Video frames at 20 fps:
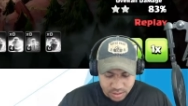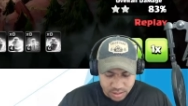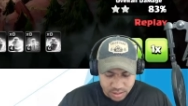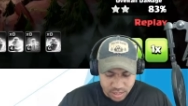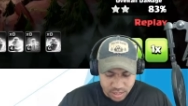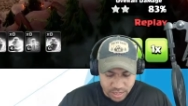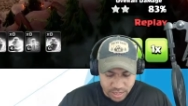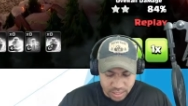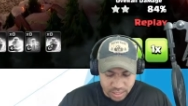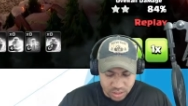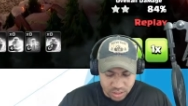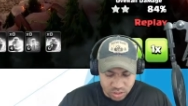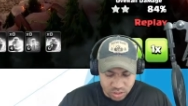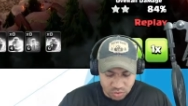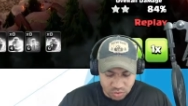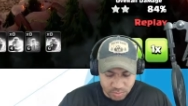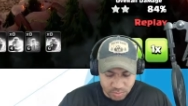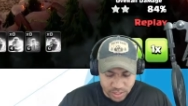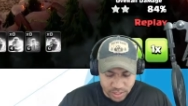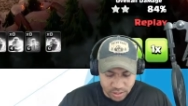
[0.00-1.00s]
And just
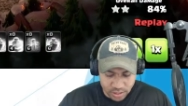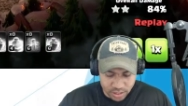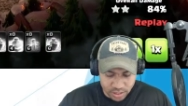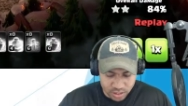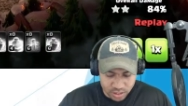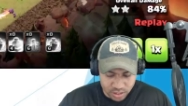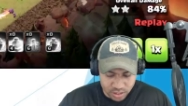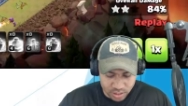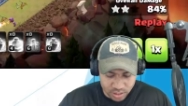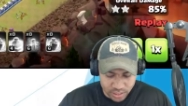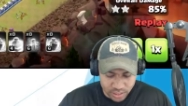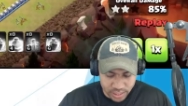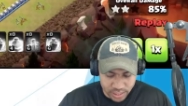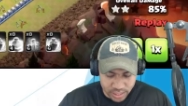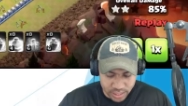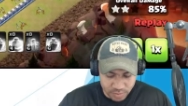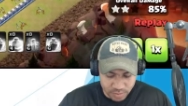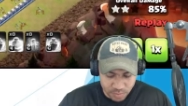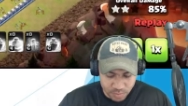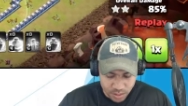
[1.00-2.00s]
from here, it's just
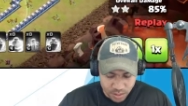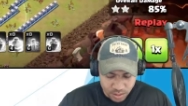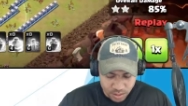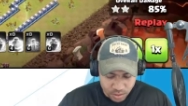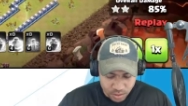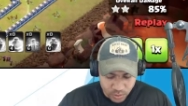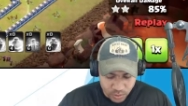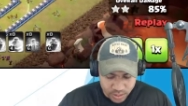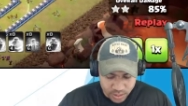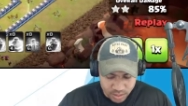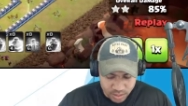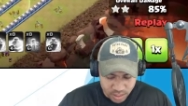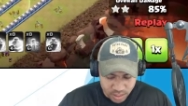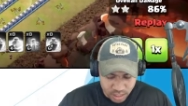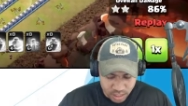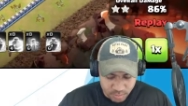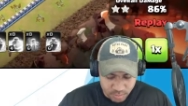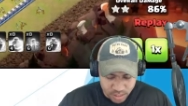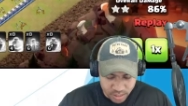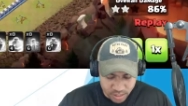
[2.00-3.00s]
cleanup. Queen's going to
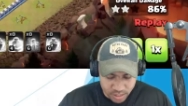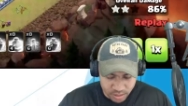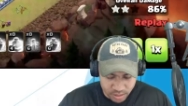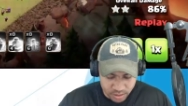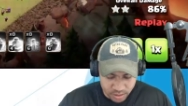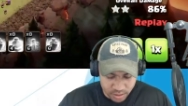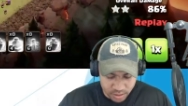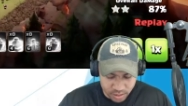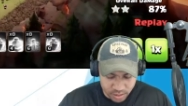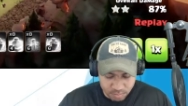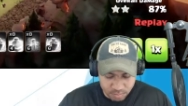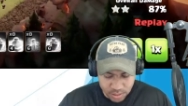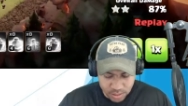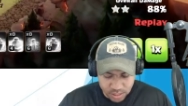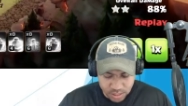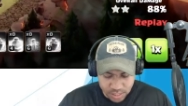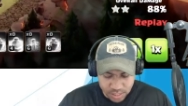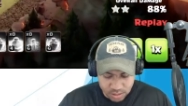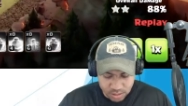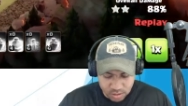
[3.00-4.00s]
come in here and beat
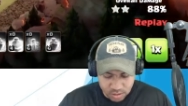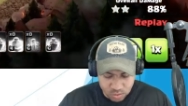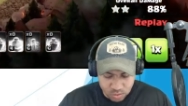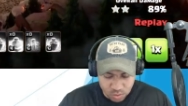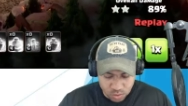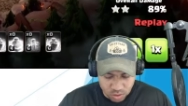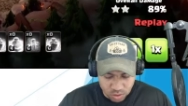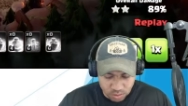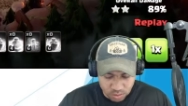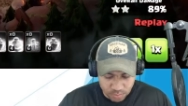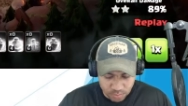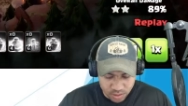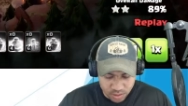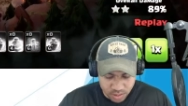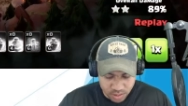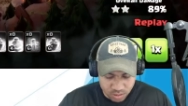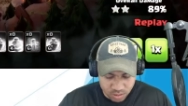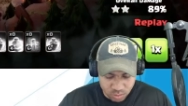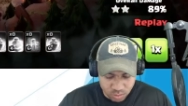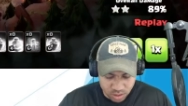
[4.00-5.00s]
down on a wall because
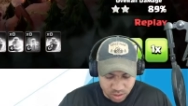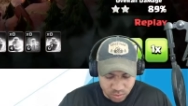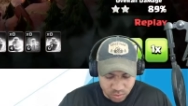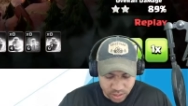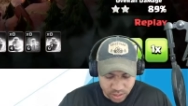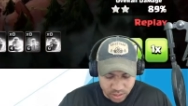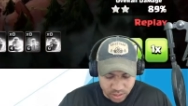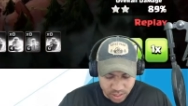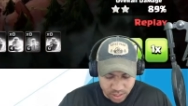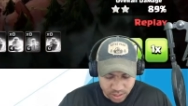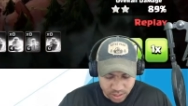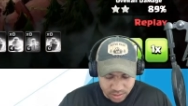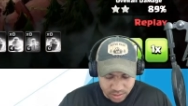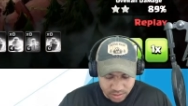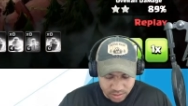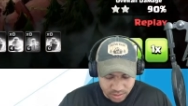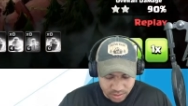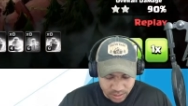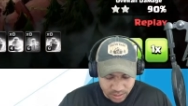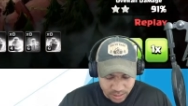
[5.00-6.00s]
that's what the queen
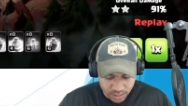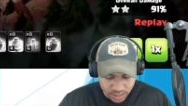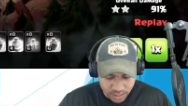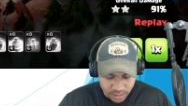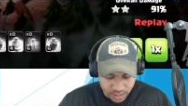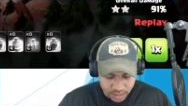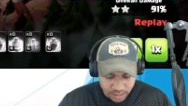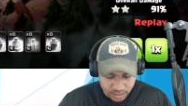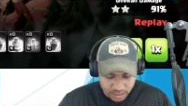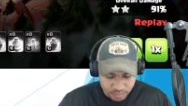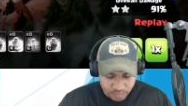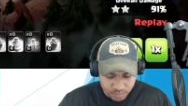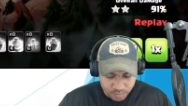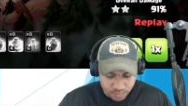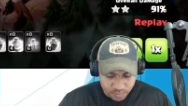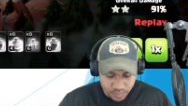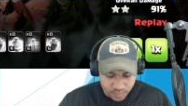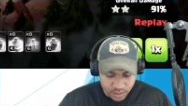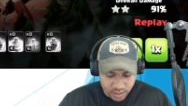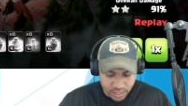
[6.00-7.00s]
does.
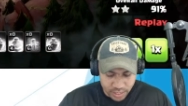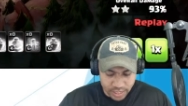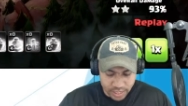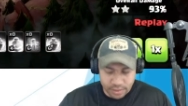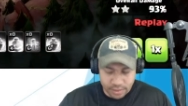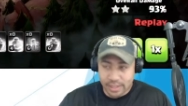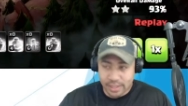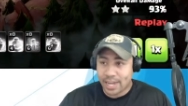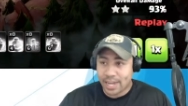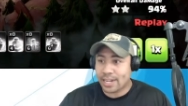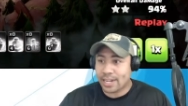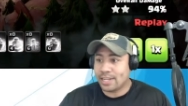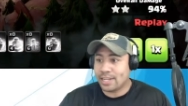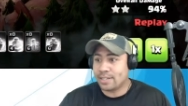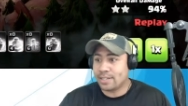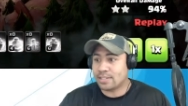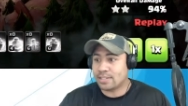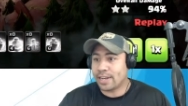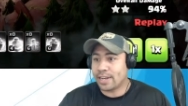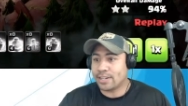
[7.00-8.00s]
And that
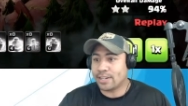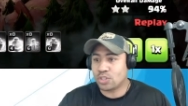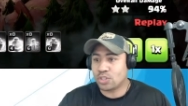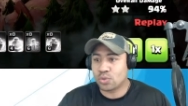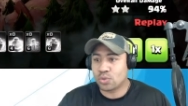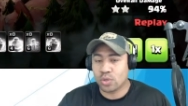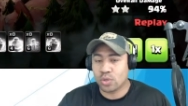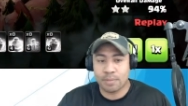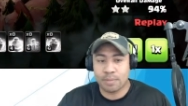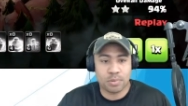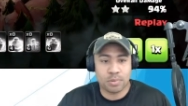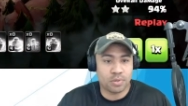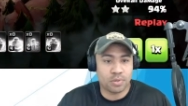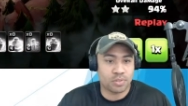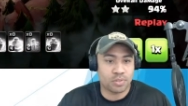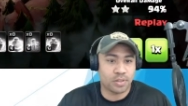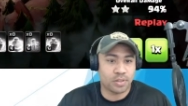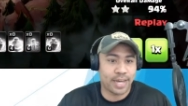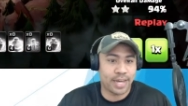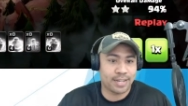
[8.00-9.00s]
is a triple.
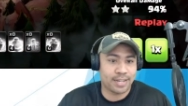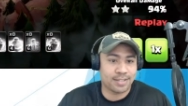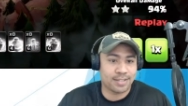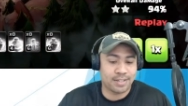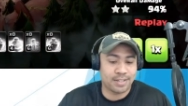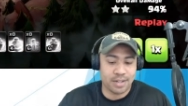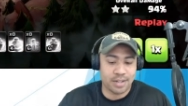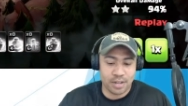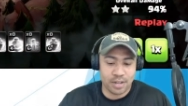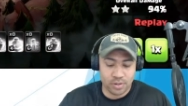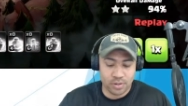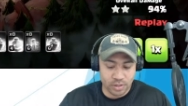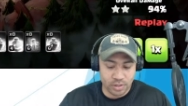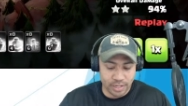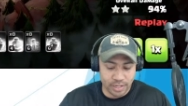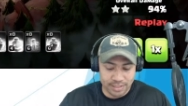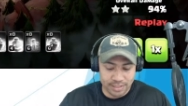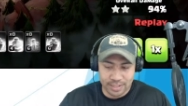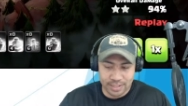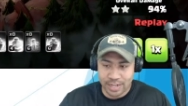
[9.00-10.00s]
So that is another
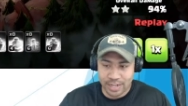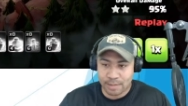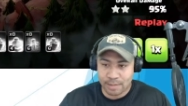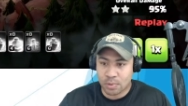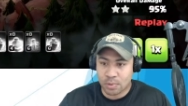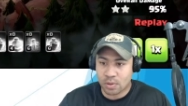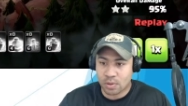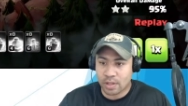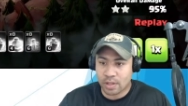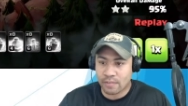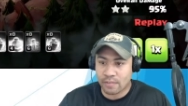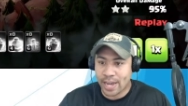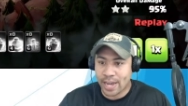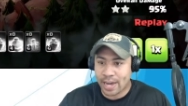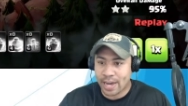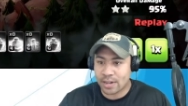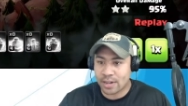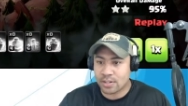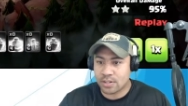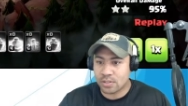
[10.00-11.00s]
example of
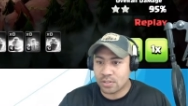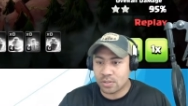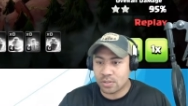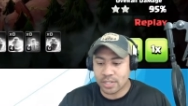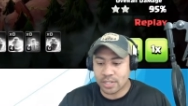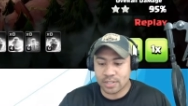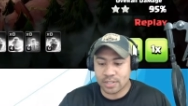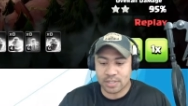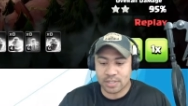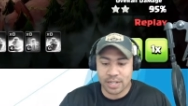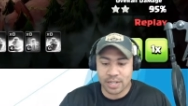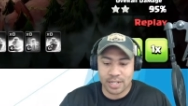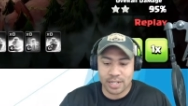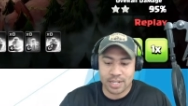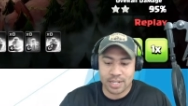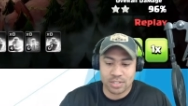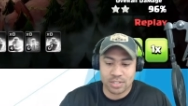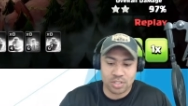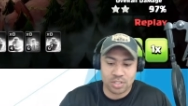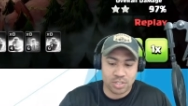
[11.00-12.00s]
how to do this. And
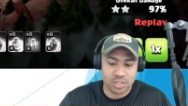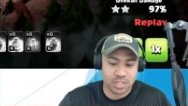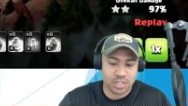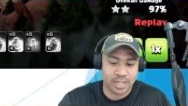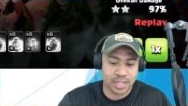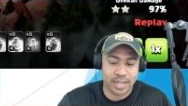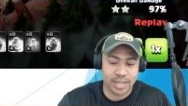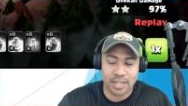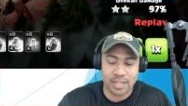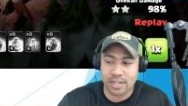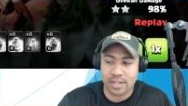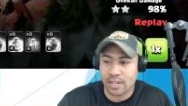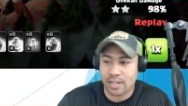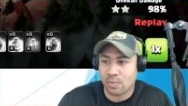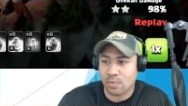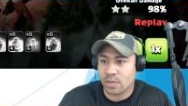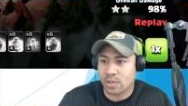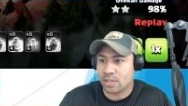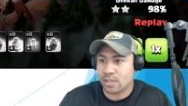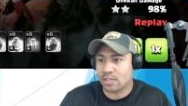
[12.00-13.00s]
he is just killing it
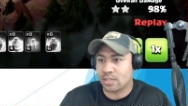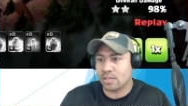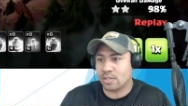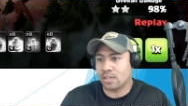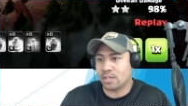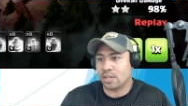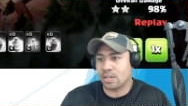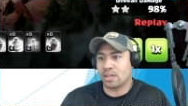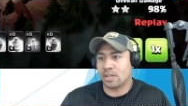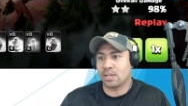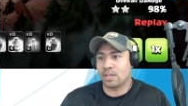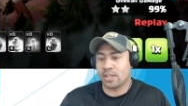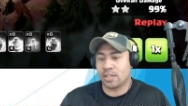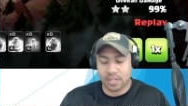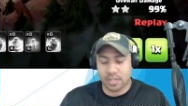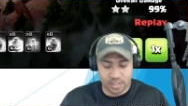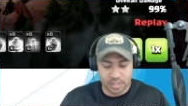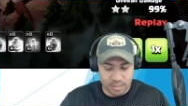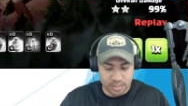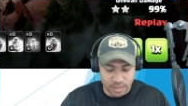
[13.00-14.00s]
with
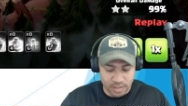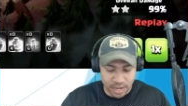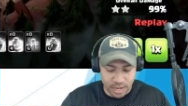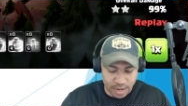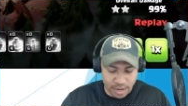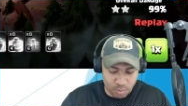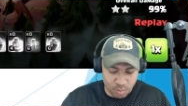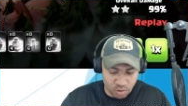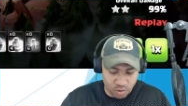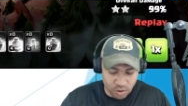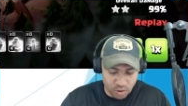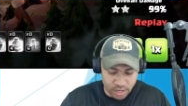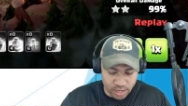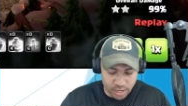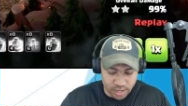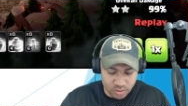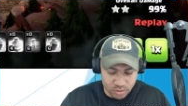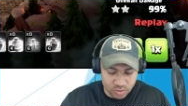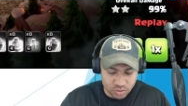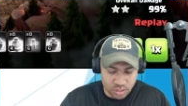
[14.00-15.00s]
the hybrid right
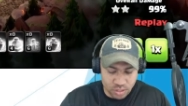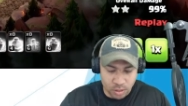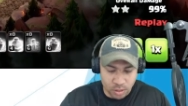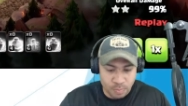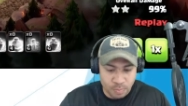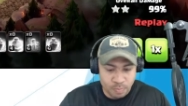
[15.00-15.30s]
now. So,